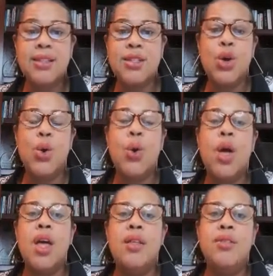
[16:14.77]
So
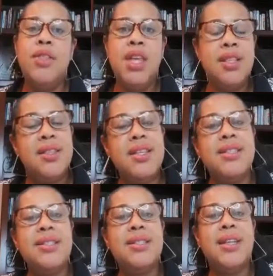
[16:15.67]

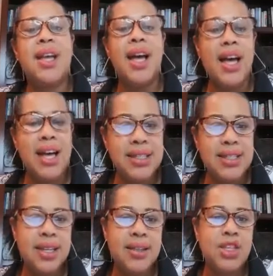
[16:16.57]
this is the
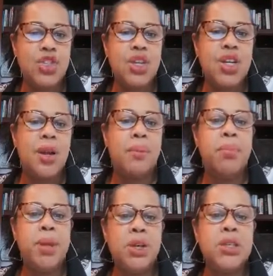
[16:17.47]
content that you're going to
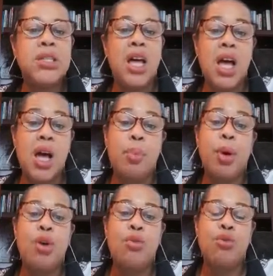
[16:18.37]
build up
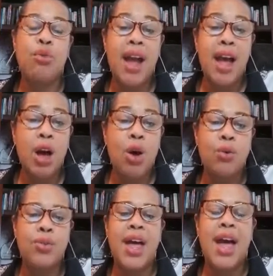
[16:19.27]

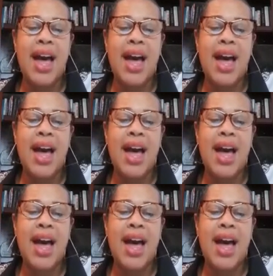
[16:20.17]
around the